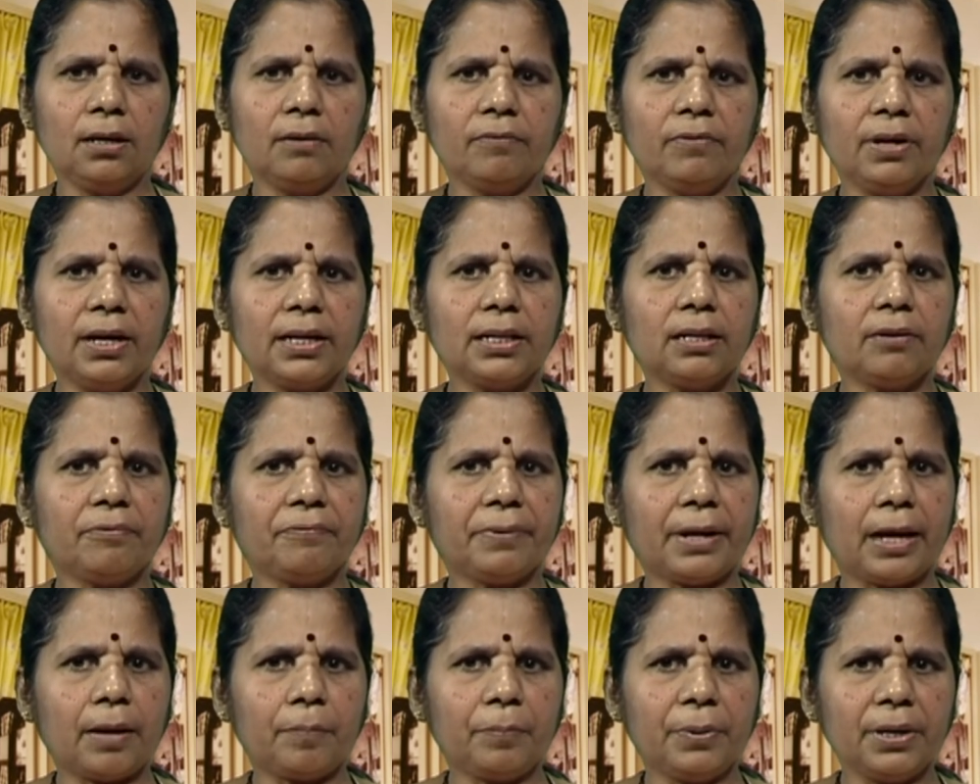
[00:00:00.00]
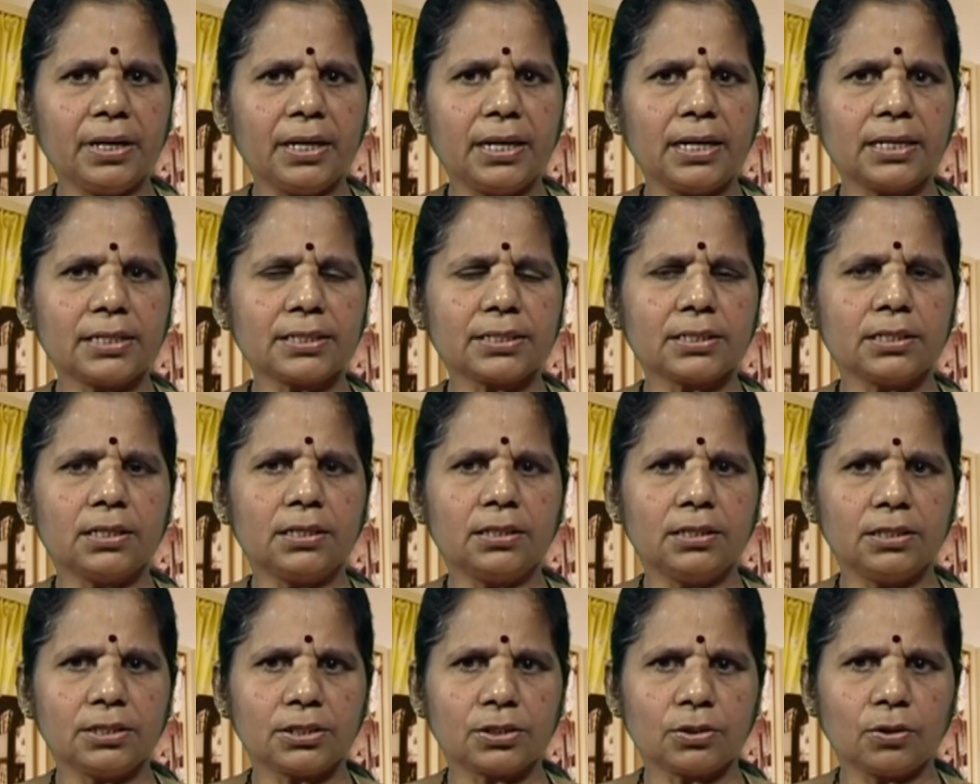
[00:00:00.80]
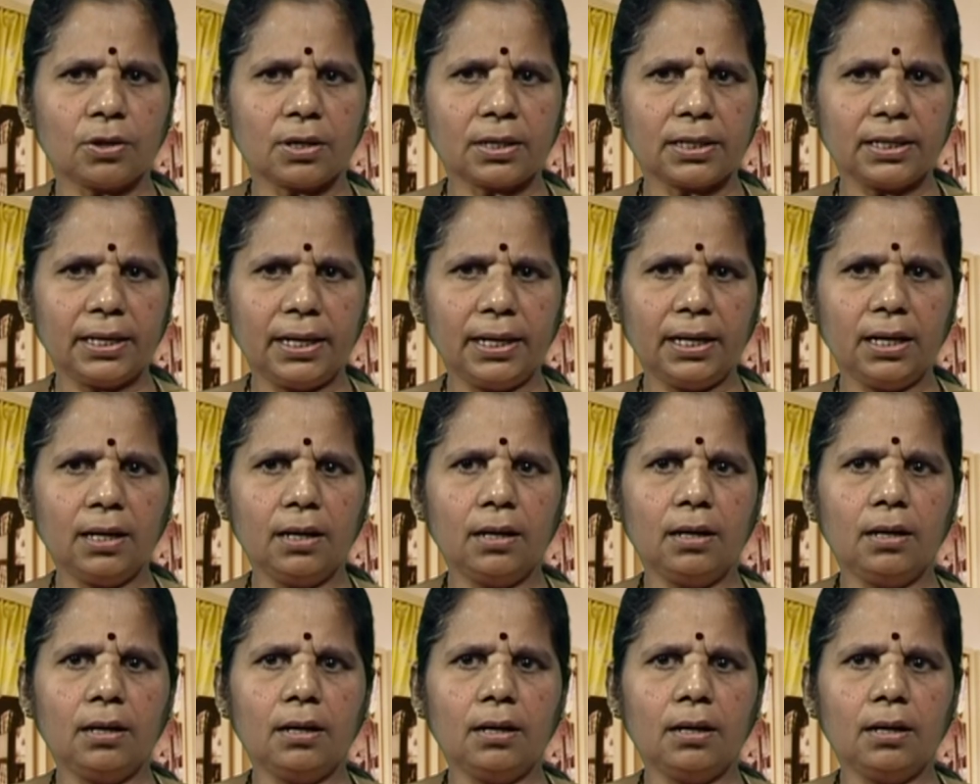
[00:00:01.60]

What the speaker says: where the fabric gets distorted,